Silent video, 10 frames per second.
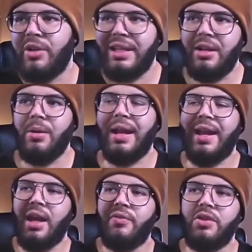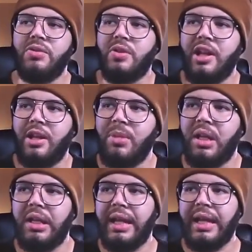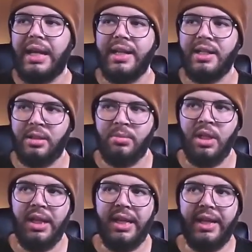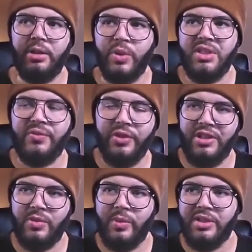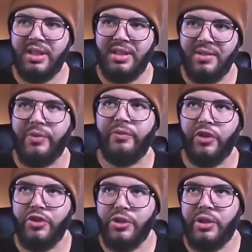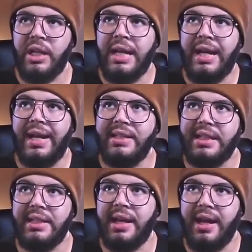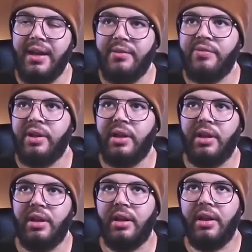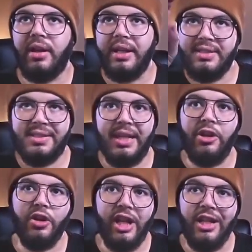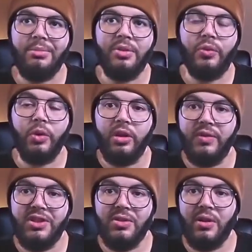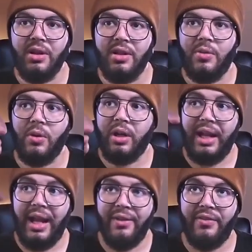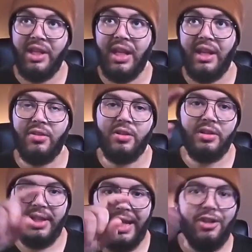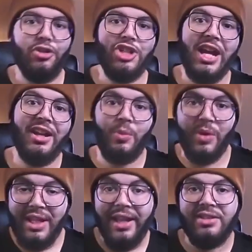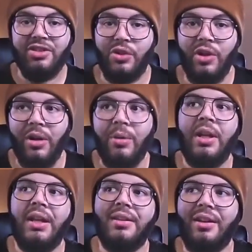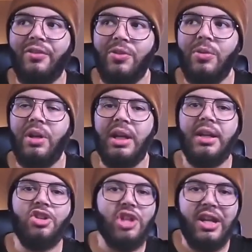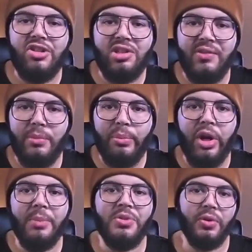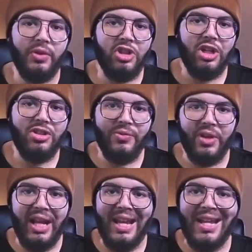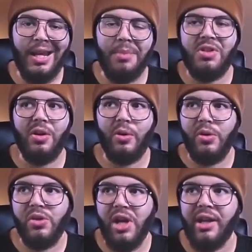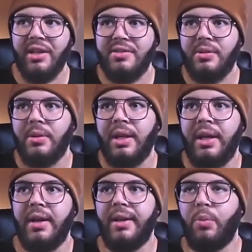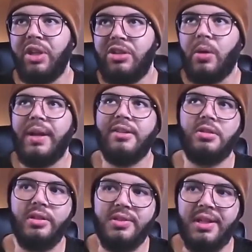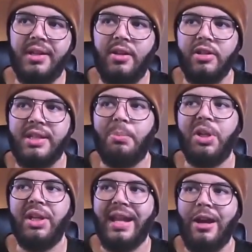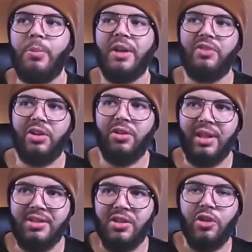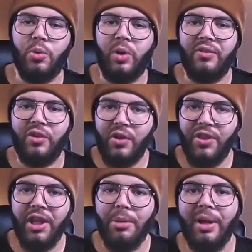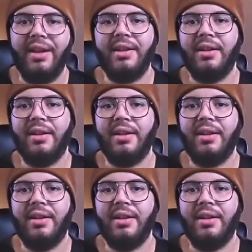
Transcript: Here I have username and AI name. And the reason for this was in a different version, I did have it say your name before you even started, or it have the, hey, you're chatting with X. So you know that if you change different prompts or if you change different AI names, you know who you're talking to. We don't actually use it in our template now, but I figured that's a good way for you to think about it.